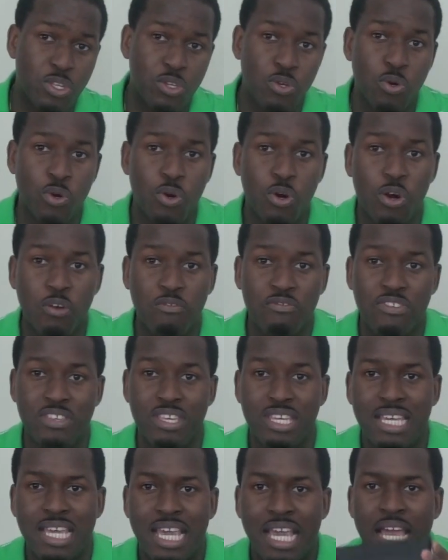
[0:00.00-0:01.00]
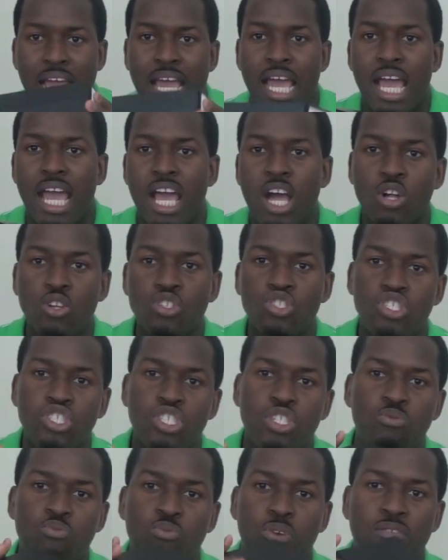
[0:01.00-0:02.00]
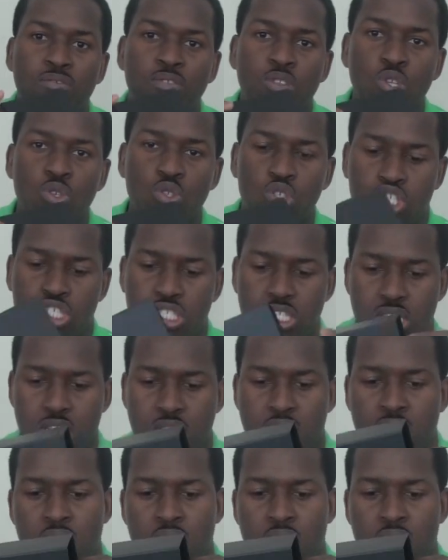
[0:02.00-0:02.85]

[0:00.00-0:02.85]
tour of the LG Revolution.